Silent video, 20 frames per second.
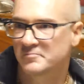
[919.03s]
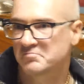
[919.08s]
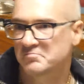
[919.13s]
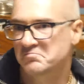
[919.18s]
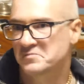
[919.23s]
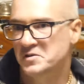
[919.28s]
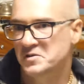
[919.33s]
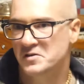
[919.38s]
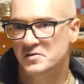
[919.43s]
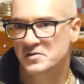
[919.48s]

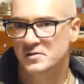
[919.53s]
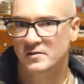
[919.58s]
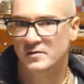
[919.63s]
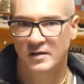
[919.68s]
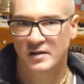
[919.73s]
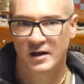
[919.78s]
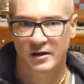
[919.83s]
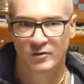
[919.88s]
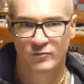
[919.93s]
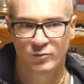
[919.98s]
just
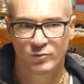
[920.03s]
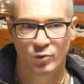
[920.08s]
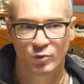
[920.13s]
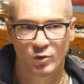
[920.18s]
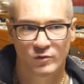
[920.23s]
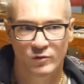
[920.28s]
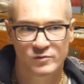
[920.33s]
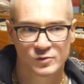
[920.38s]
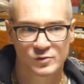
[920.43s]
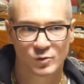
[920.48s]
handful
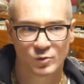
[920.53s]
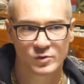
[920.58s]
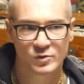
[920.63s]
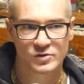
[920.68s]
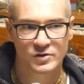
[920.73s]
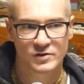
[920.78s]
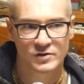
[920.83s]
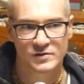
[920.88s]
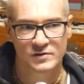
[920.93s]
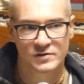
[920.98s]
of
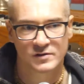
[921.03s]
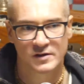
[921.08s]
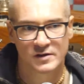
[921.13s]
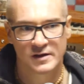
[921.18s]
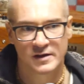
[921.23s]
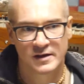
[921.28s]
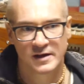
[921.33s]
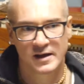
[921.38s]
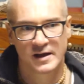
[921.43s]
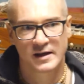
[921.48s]
soldiers,
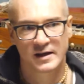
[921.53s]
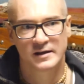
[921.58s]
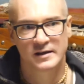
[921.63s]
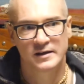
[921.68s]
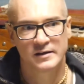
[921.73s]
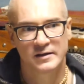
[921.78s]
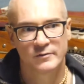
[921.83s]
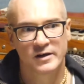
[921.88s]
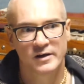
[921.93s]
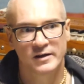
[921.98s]
and
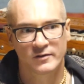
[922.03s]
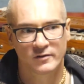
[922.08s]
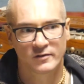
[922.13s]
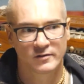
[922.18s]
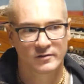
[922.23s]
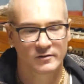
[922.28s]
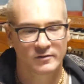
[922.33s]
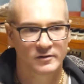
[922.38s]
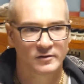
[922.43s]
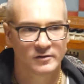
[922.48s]
he went